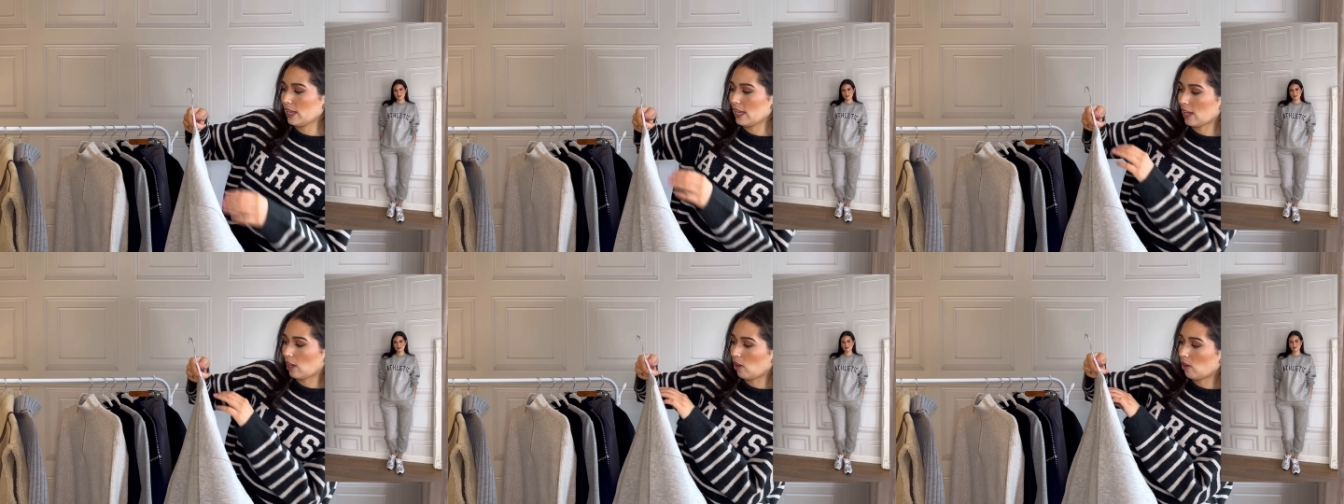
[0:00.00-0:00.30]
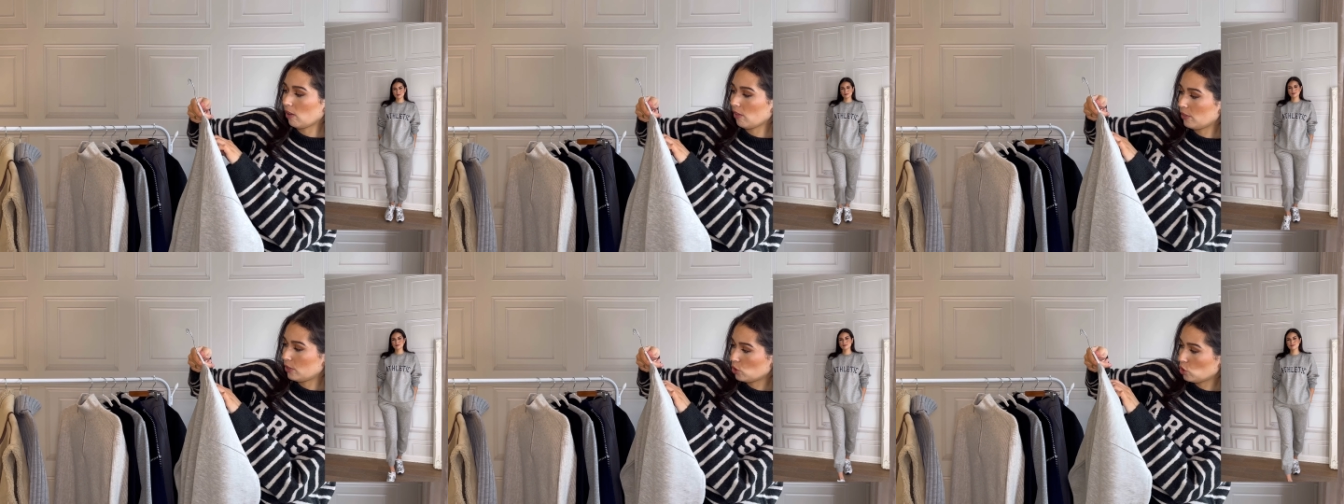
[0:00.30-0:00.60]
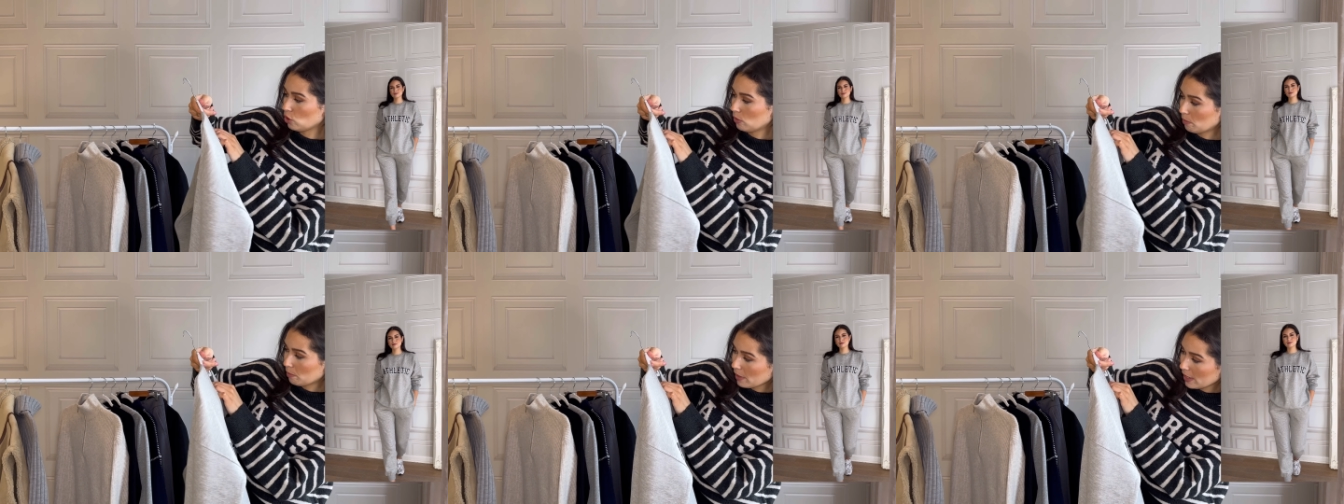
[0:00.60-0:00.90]
I got the
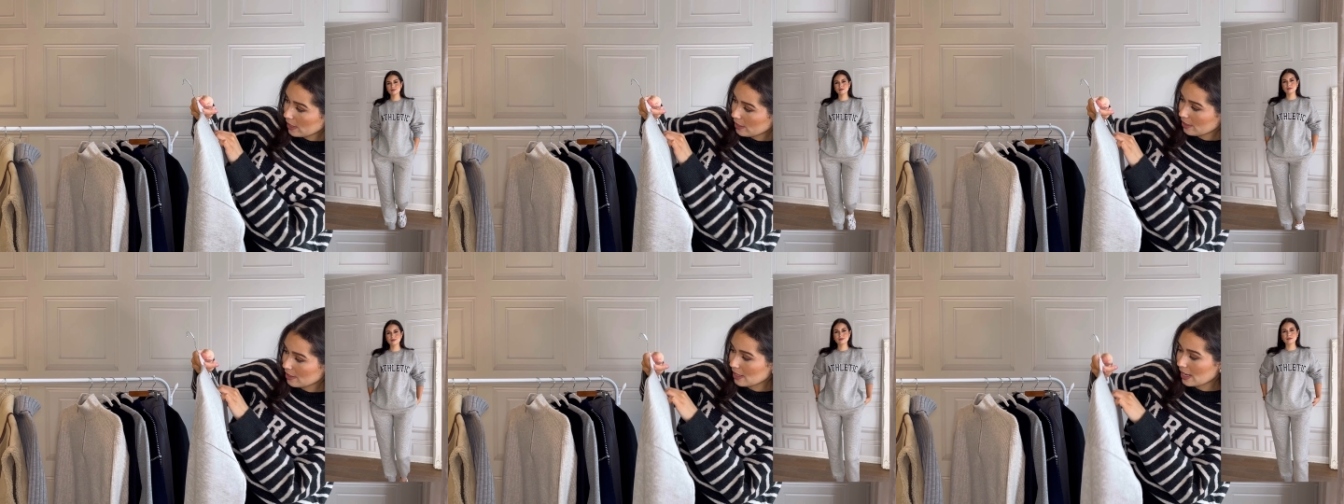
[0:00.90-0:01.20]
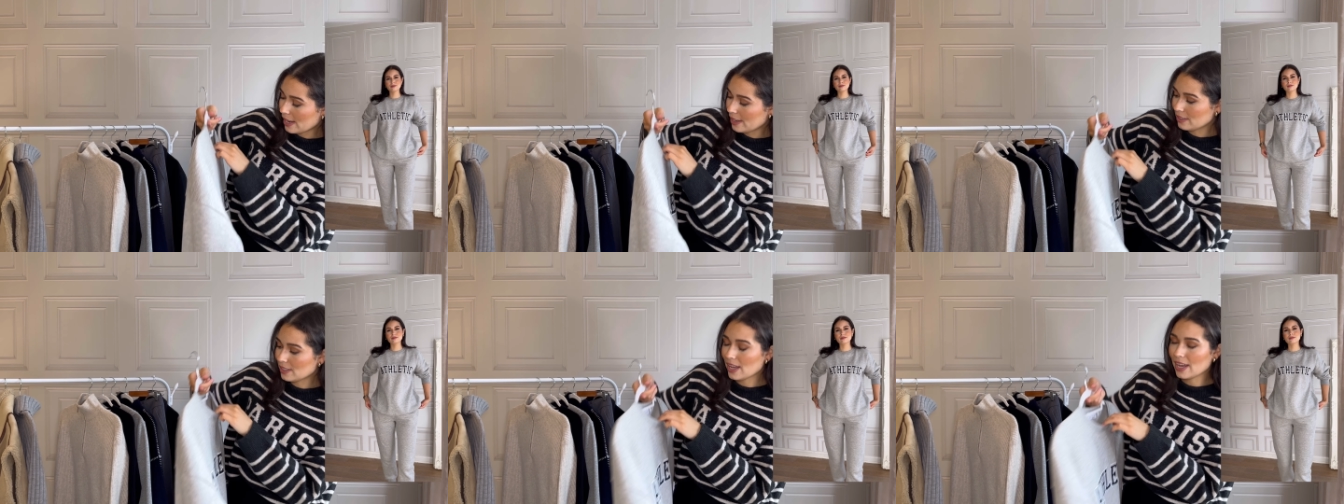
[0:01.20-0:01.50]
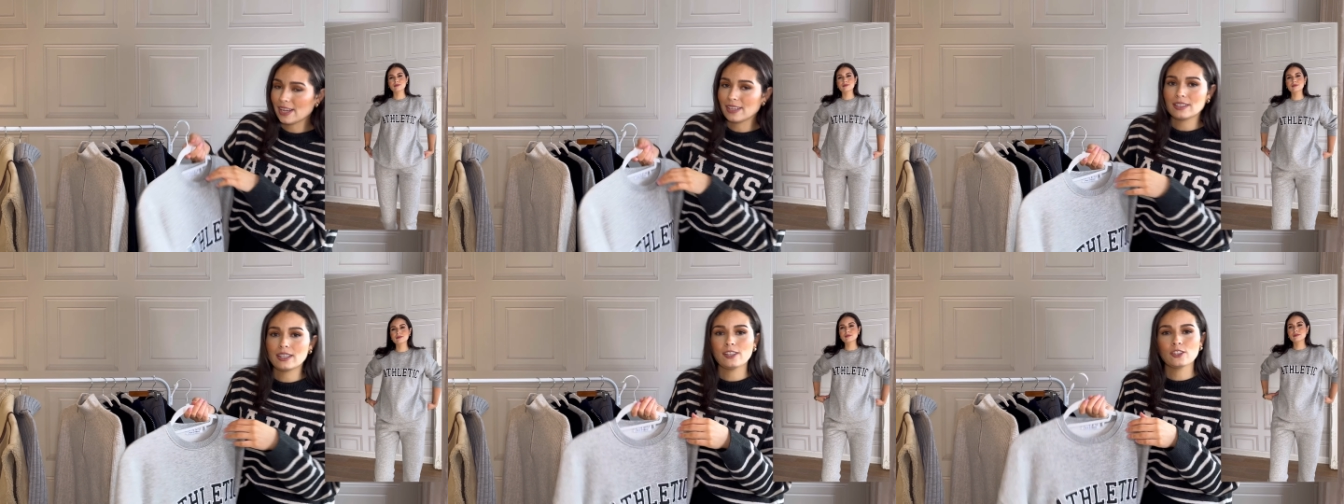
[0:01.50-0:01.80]
jumper in a size
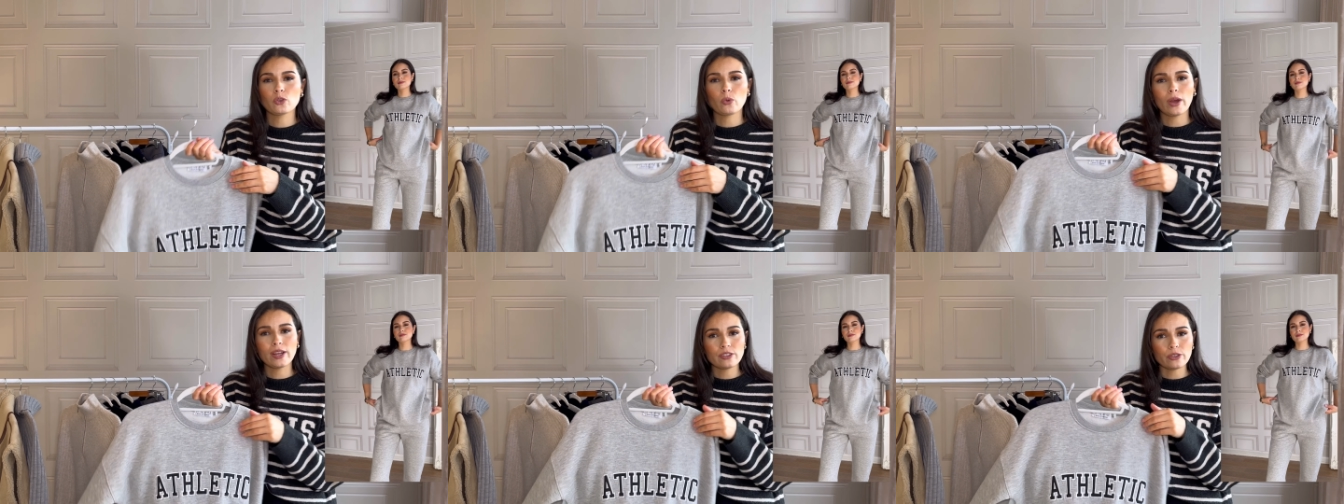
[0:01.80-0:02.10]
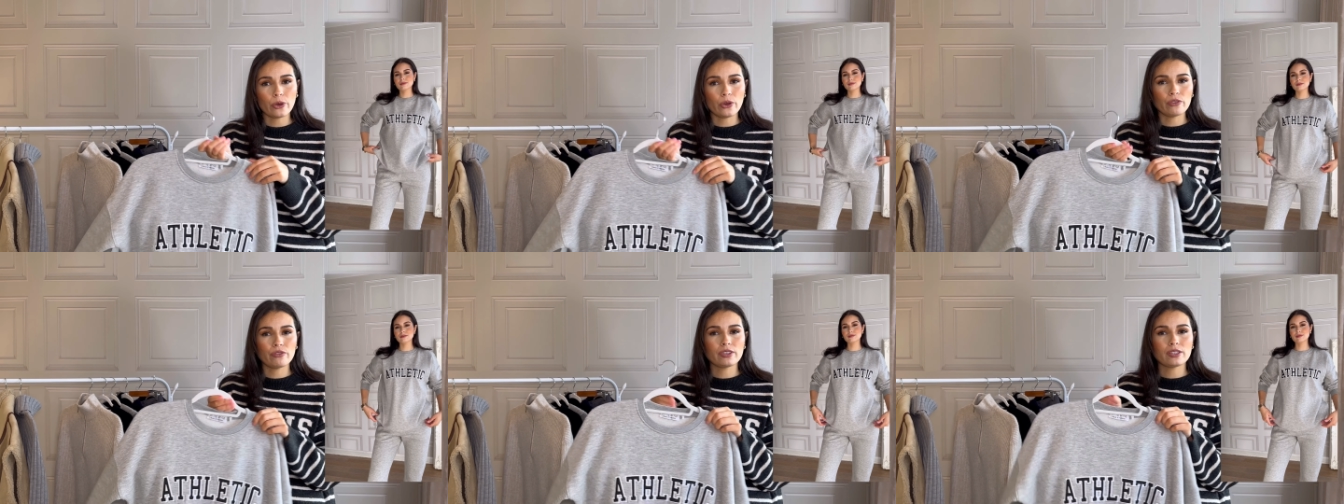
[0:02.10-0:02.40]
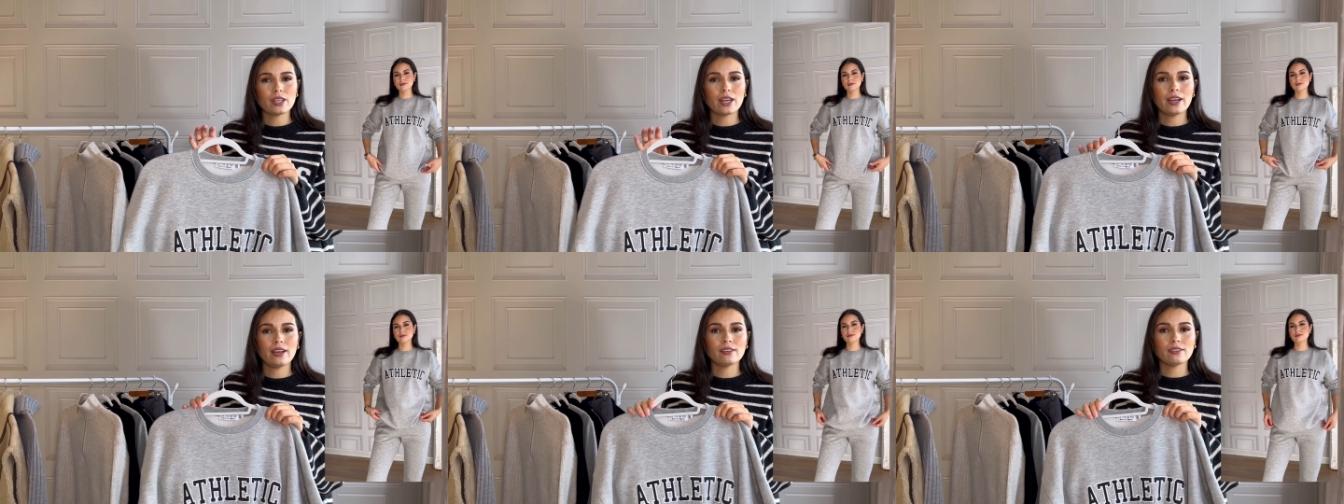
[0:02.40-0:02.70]
8 and it's quite
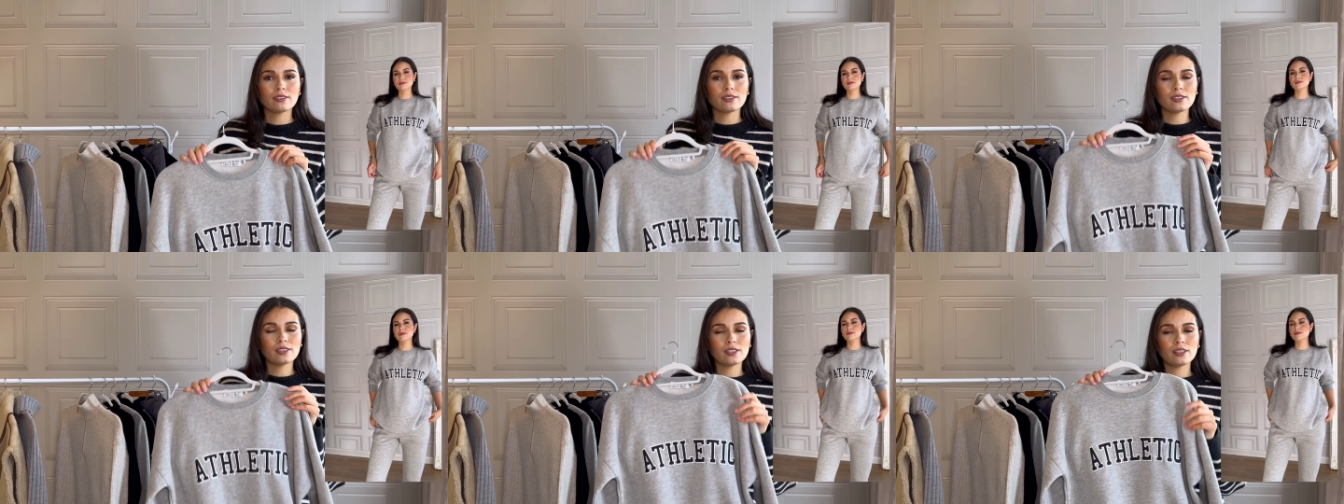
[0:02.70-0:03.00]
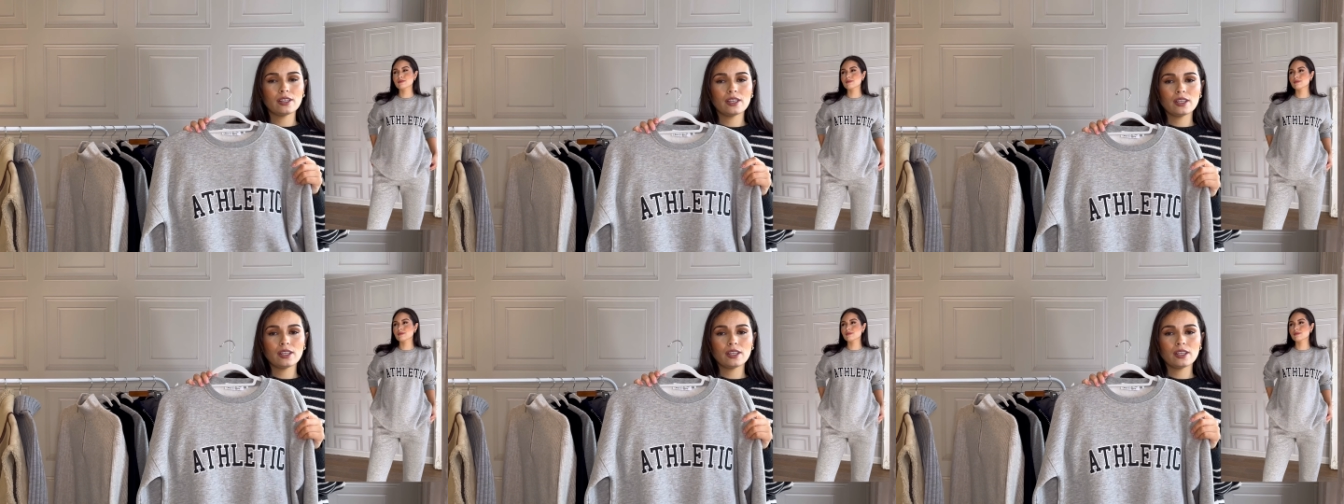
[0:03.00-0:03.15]
oversized.